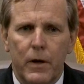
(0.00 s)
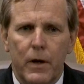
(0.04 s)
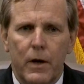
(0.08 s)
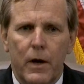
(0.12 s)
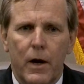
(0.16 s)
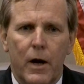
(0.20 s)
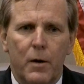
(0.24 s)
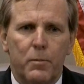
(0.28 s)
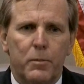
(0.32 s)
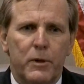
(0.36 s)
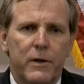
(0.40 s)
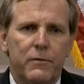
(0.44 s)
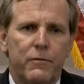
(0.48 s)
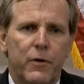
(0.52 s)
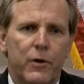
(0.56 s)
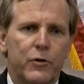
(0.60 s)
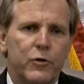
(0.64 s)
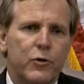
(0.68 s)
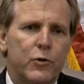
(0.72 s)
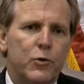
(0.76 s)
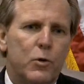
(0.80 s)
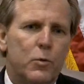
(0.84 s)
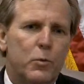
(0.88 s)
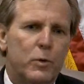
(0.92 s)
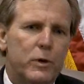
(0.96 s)
I believe our
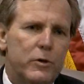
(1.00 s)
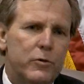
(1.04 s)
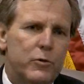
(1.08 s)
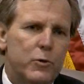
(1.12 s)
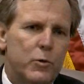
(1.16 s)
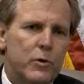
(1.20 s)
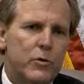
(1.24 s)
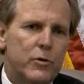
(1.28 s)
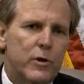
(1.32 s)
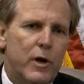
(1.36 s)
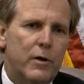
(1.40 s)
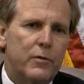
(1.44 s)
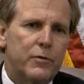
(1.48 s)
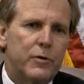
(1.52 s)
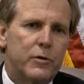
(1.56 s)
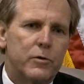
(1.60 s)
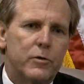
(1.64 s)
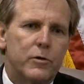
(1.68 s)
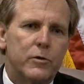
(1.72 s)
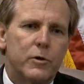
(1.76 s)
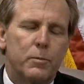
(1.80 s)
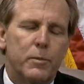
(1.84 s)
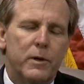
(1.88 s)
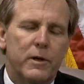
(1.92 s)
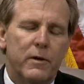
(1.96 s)
school resource officers
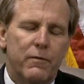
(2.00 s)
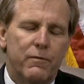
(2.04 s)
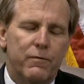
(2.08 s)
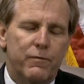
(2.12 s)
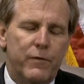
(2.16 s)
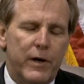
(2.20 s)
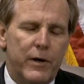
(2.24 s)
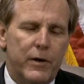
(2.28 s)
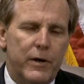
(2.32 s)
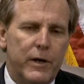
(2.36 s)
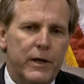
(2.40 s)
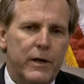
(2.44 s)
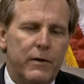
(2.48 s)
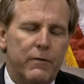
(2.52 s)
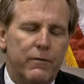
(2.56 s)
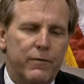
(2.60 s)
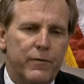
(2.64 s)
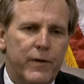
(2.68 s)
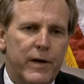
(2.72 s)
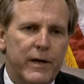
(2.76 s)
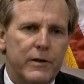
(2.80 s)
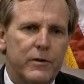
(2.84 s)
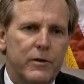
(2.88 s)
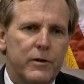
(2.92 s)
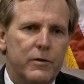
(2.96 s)
can be a very
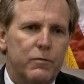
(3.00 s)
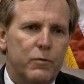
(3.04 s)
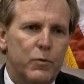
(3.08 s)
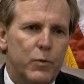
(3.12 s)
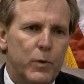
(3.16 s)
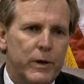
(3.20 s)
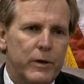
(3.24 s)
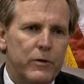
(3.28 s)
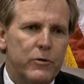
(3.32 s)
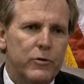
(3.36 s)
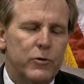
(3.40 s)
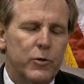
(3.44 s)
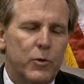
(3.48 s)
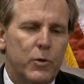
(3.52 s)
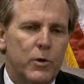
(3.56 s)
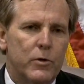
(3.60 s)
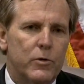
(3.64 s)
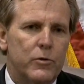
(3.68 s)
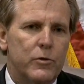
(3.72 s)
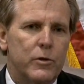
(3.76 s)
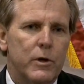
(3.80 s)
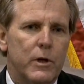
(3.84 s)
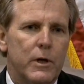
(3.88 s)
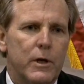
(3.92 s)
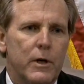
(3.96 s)
effective
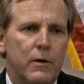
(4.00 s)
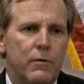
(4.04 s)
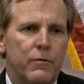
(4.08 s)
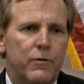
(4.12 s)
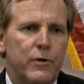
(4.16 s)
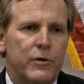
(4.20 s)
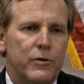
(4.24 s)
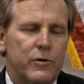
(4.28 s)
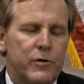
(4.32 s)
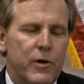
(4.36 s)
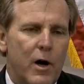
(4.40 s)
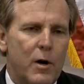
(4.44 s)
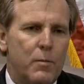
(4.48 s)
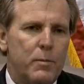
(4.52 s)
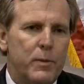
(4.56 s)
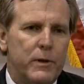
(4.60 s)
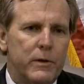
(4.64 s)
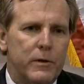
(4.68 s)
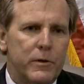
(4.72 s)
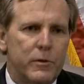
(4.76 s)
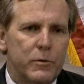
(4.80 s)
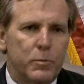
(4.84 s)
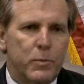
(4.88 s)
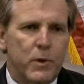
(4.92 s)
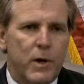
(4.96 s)
resource for stopping
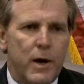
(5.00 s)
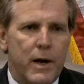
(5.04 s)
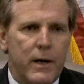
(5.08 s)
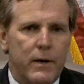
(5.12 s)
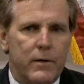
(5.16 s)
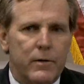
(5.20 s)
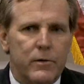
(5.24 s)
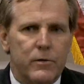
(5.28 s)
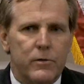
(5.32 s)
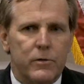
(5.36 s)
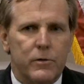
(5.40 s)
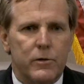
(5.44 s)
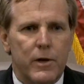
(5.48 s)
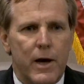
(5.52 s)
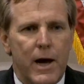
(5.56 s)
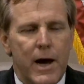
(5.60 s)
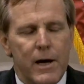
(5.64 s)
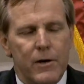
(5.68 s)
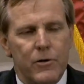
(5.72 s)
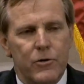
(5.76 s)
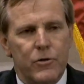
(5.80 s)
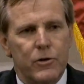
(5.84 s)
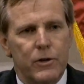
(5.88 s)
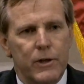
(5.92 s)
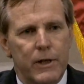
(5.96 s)
this practice, to
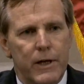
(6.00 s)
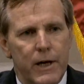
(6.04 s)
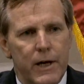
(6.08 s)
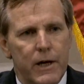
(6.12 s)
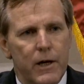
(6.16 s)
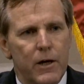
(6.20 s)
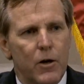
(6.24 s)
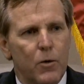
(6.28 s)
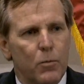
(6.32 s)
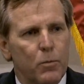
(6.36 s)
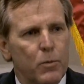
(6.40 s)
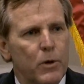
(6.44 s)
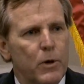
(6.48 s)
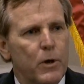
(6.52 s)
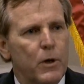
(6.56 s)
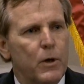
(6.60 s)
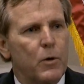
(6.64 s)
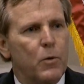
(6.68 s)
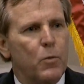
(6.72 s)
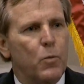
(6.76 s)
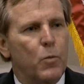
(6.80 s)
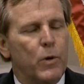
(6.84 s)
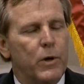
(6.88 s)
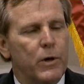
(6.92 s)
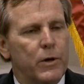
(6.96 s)
actually help
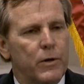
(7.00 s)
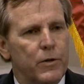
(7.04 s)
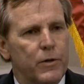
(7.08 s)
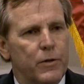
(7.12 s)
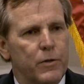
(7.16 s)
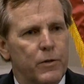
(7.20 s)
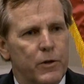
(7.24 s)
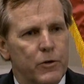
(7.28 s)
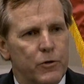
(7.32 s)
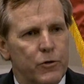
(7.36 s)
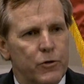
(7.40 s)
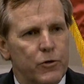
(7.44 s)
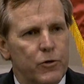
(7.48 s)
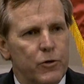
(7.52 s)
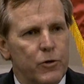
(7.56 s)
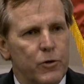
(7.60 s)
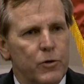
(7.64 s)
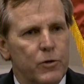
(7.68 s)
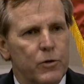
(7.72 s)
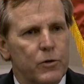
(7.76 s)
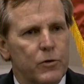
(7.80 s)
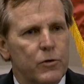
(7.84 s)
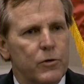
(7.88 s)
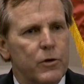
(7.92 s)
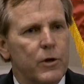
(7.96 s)
with the
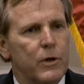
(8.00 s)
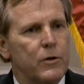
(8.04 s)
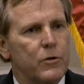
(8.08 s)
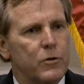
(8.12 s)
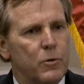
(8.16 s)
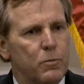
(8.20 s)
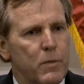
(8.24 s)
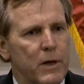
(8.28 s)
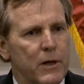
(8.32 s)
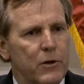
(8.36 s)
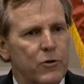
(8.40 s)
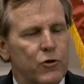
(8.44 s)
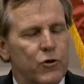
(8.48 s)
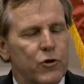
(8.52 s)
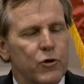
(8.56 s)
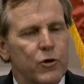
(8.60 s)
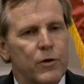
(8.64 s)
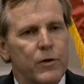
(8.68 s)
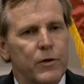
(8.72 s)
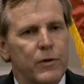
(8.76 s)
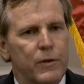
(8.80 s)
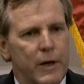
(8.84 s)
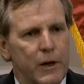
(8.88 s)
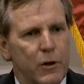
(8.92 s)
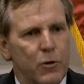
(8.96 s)
students to make sure
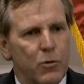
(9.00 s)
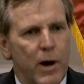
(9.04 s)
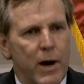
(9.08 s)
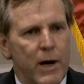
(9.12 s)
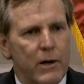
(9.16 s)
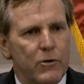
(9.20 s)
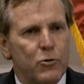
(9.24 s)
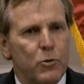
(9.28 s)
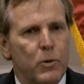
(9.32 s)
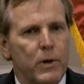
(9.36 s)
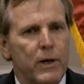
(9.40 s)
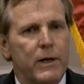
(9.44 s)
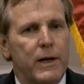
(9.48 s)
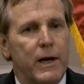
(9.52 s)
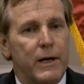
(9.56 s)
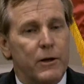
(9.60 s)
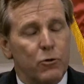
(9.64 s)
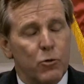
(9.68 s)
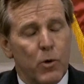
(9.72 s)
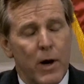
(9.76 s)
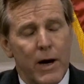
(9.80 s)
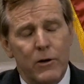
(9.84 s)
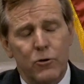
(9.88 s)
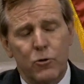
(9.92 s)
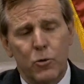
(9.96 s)
that they graduate and
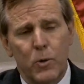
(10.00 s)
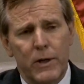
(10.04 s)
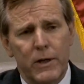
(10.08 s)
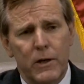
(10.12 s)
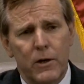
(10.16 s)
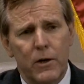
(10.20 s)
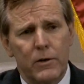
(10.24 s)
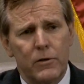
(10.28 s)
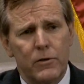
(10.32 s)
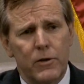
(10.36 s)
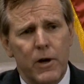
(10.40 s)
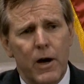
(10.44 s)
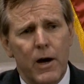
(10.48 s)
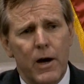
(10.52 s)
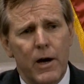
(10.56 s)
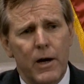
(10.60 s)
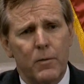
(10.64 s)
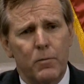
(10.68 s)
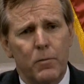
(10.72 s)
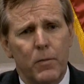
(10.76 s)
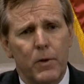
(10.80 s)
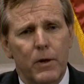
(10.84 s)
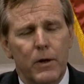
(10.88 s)
graduate on time.